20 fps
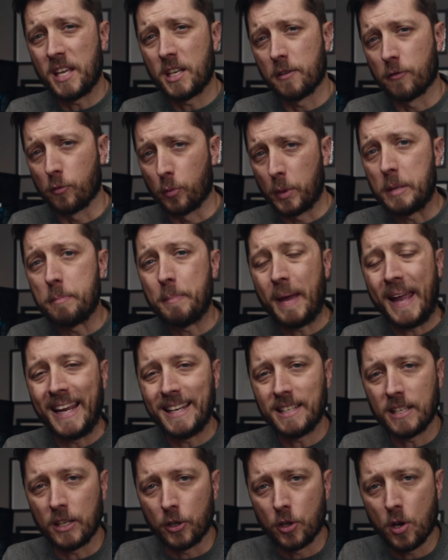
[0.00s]
end up
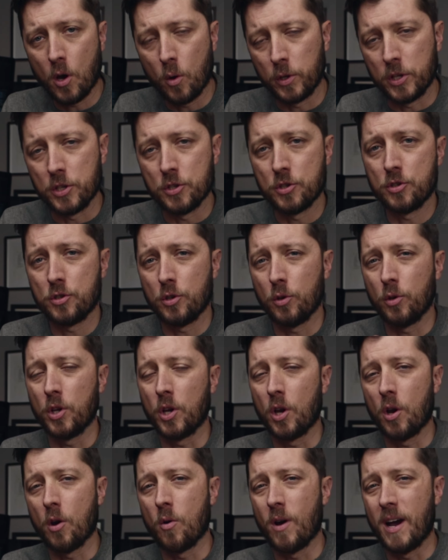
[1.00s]
repainting Cody's
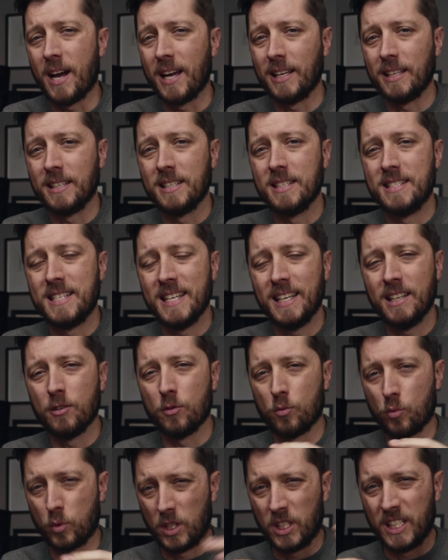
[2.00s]
studio. I
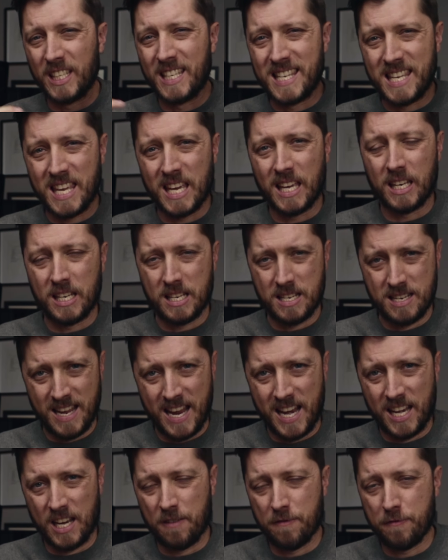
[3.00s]
didn't really get
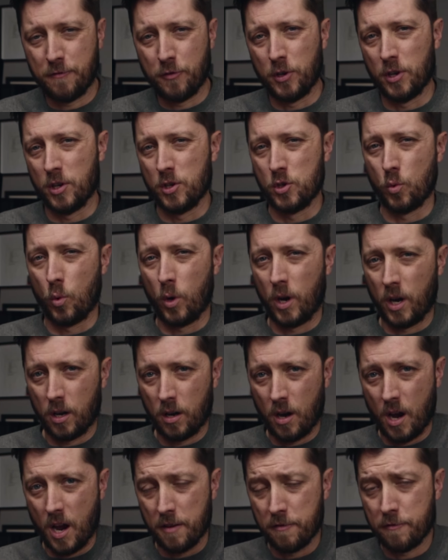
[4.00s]
any footage
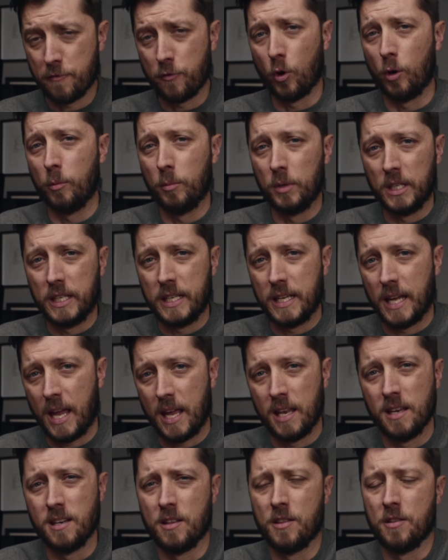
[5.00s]
where I formally
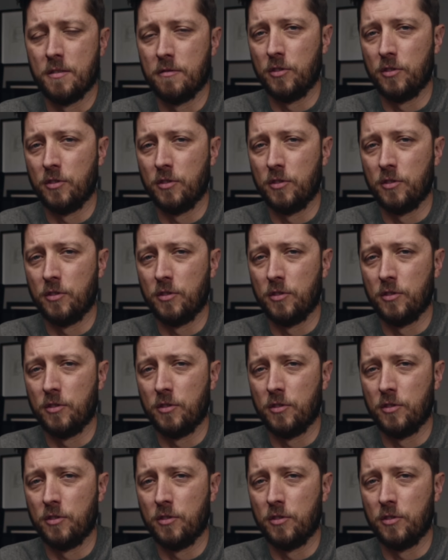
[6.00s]
ended the